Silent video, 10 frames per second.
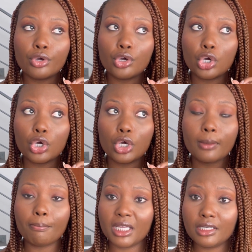
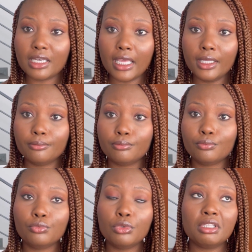on Monday,
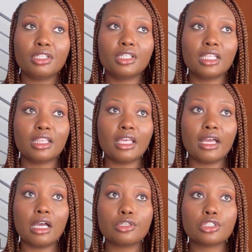looked at the
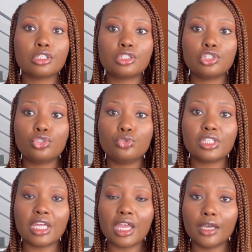house
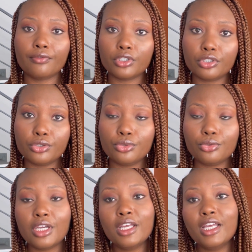Tuesday
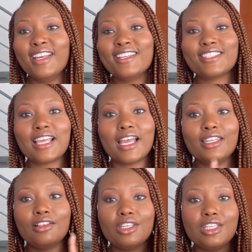afternoon, signed
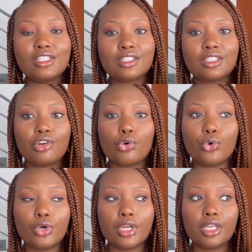the lease
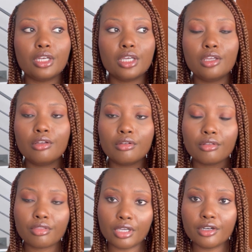on
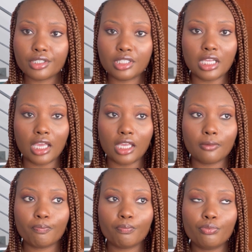
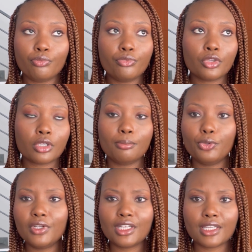Thursday,
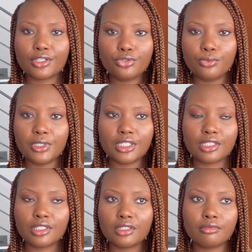moved in like 2
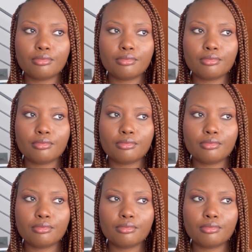weeks